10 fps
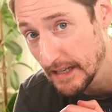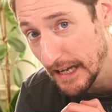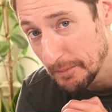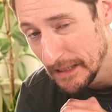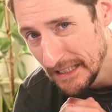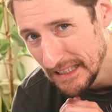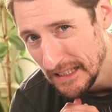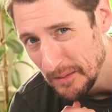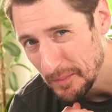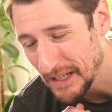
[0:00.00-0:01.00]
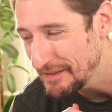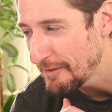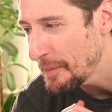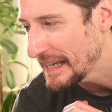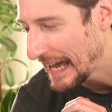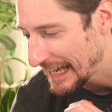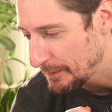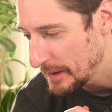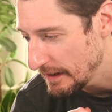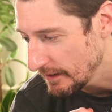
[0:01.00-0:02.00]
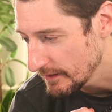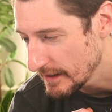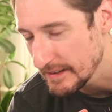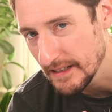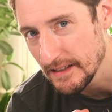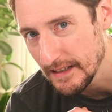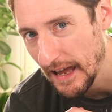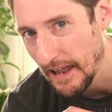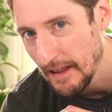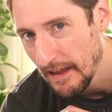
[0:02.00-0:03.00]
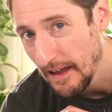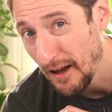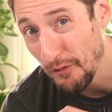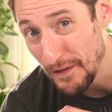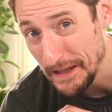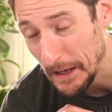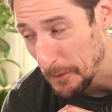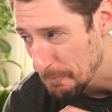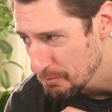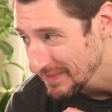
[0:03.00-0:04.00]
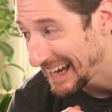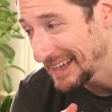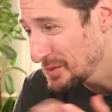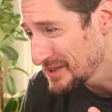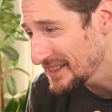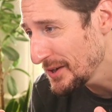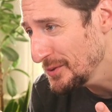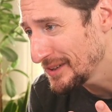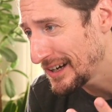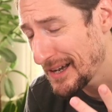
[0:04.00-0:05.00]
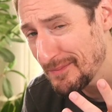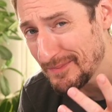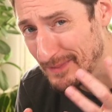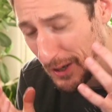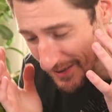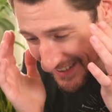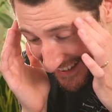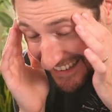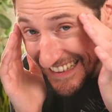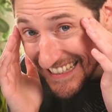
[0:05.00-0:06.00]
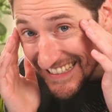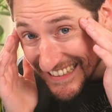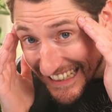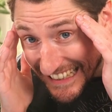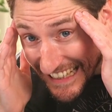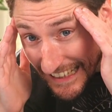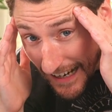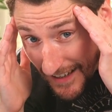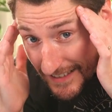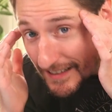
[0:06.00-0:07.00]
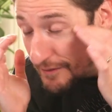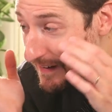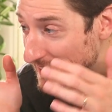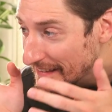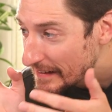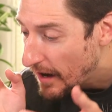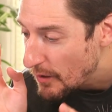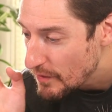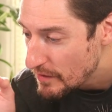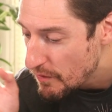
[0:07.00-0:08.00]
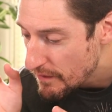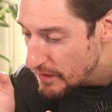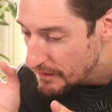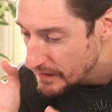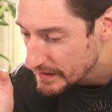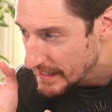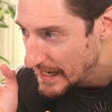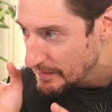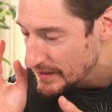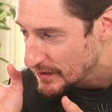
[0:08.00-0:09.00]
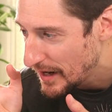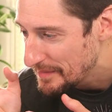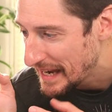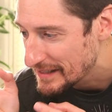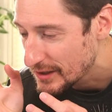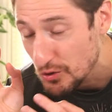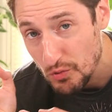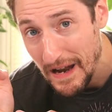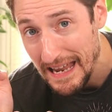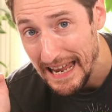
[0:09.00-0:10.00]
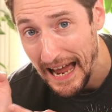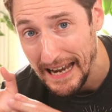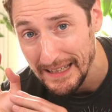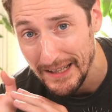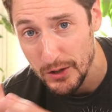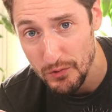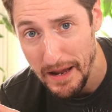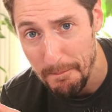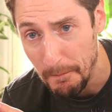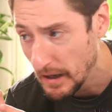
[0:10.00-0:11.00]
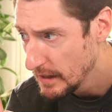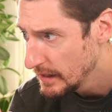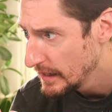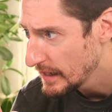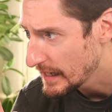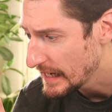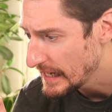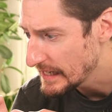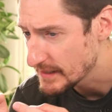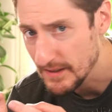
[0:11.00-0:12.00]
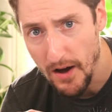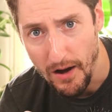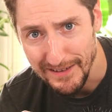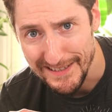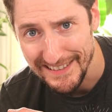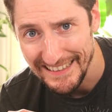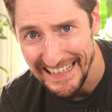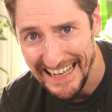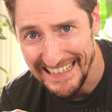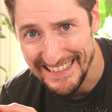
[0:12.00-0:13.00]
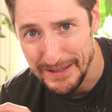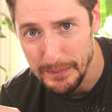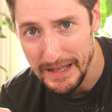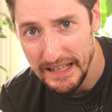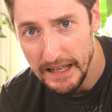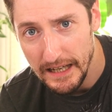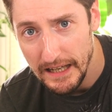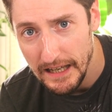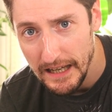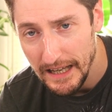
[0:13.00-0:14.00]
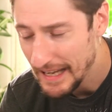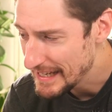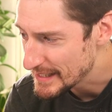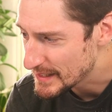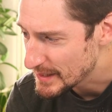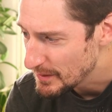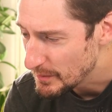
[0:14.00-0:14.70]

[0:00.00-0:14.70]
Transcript: game, but I've never been happy that it didn't get a video. And also, I'm constantly slightly aghast at the fact that our written review for this game described it as grey and grim. It is not. It, to me, is